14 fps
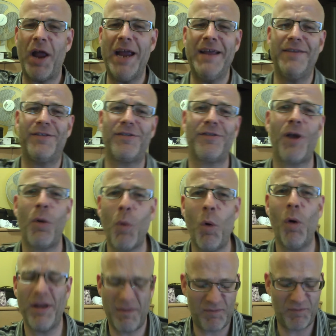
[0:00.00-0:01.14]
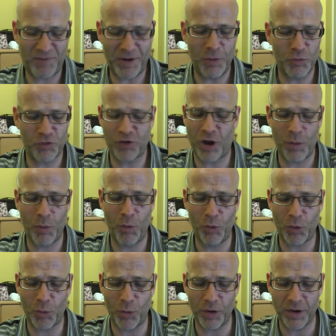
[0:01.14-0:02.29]
It feels so
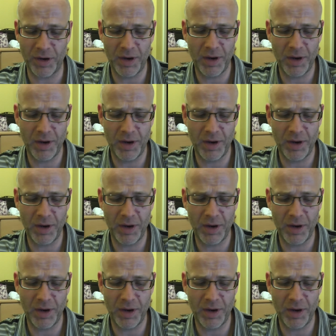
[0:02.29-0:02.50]
awkward.